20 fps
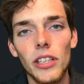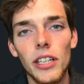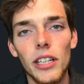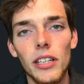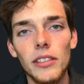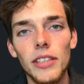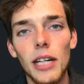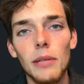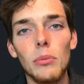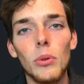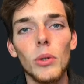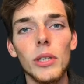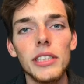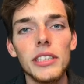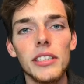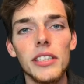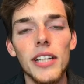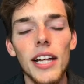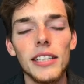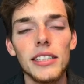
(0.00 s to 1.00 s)
R L that
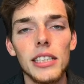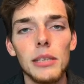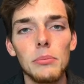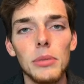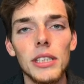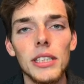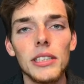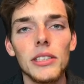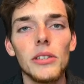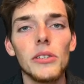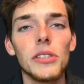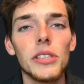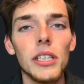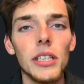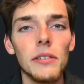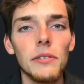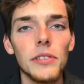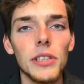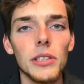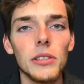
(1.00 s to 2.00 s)
points to that template
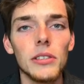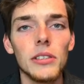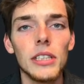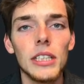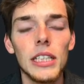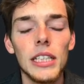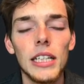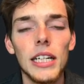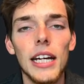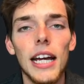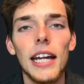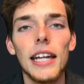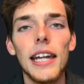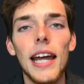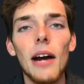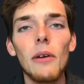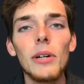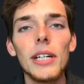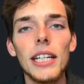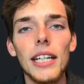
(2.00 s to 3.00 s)
using a view, and
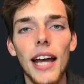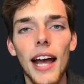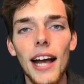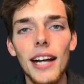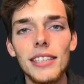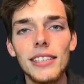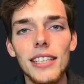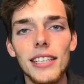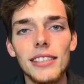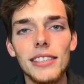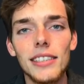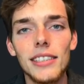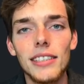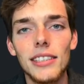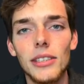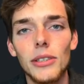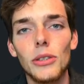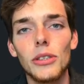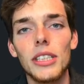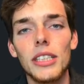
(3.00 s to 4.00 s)
now we can access
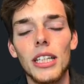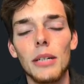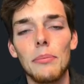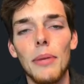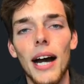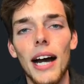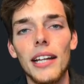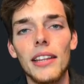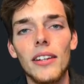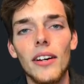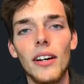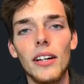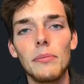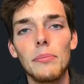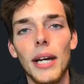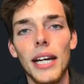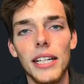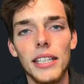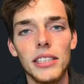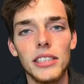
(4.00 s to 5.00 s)
it using the
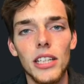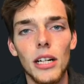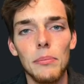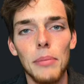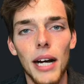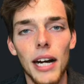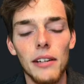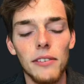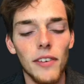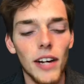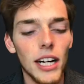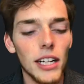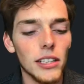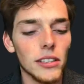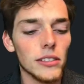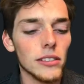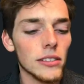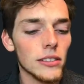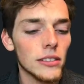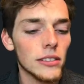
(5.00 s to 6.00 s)
Python manage dot P Y
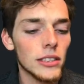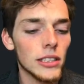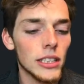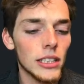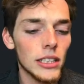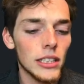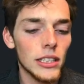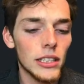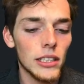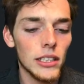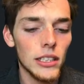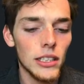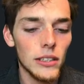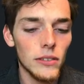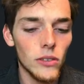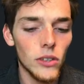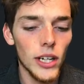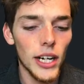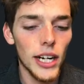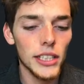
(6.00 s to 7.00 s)
file.
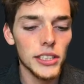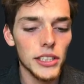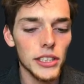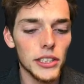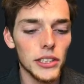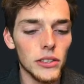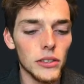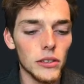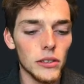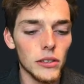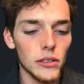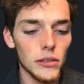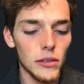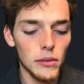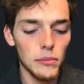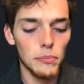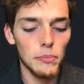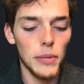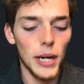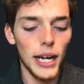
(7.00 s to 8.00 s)
We'll execute
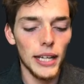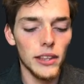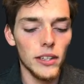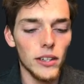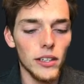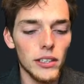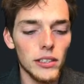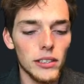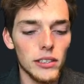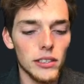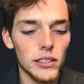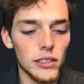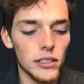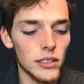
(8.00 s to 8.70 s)
Python